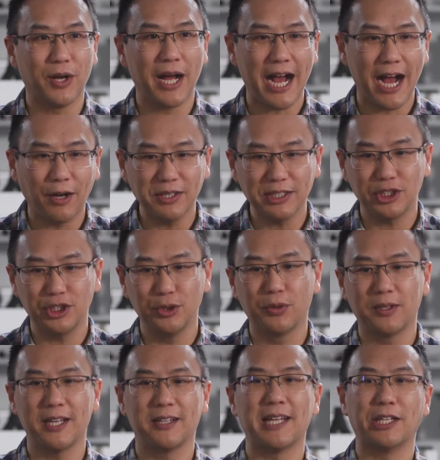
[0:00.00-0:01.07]
How did you
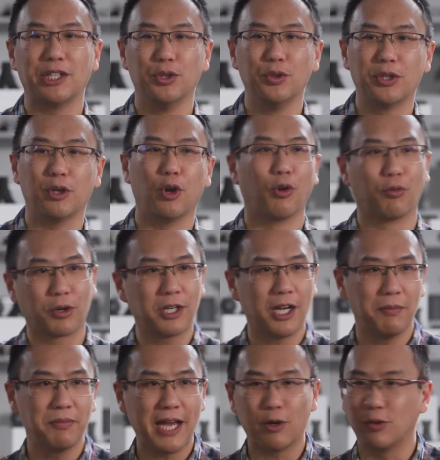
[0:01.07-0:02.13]
think that you could
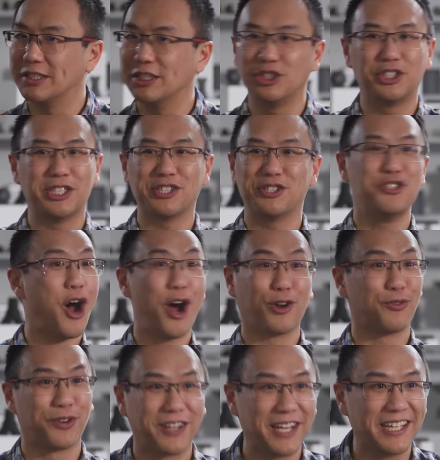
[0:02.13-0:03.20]
overcome that, or did you just not
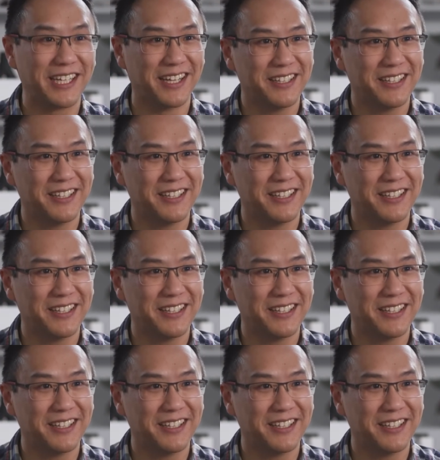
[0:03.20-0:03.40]
overthink it?